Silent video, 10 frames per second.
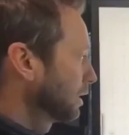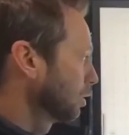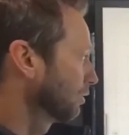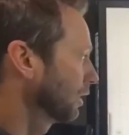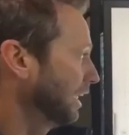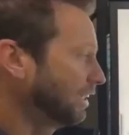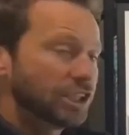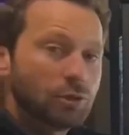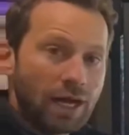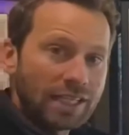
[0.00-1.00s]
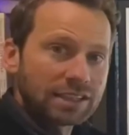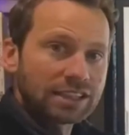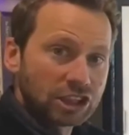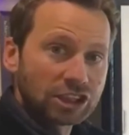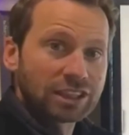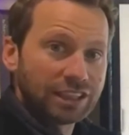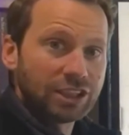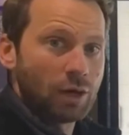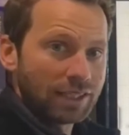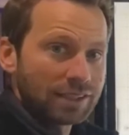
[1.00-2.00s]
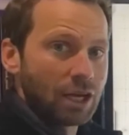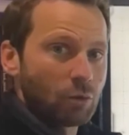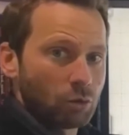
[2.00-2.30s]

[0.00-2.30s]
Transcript: So in the US, this is just in the US, not